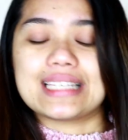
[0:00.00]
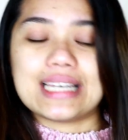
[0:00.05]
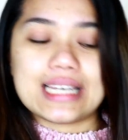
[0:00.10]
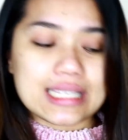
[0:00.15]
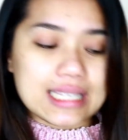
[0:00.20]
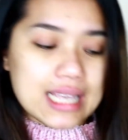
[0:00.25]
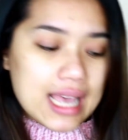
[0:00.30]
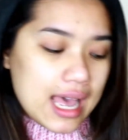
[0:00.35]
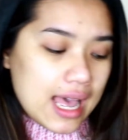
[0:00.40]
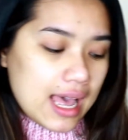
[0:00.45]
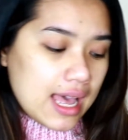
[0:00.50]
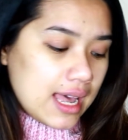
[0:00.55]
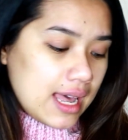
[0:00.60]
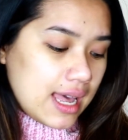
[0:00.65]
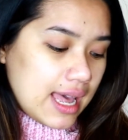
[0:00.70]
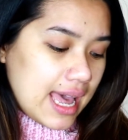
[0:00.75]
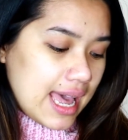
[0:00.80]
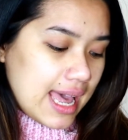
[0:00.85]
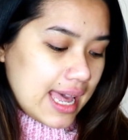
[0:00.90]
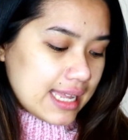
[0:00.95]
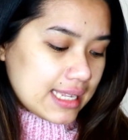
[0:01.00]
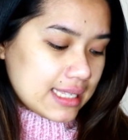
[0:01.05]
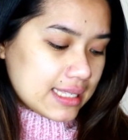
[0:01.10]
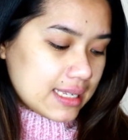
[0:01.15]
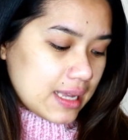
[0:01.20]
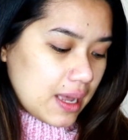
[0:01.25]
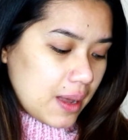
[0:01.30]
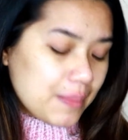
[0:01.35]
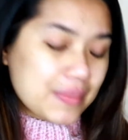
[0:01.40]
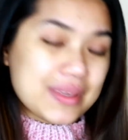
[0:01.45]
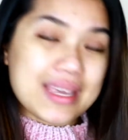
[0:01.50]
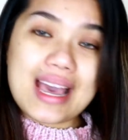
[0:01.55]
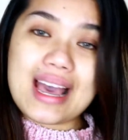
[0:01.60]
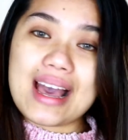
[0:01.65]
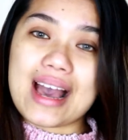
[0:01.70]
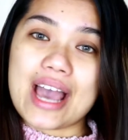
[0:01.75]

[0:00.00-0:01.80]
this. And yeah,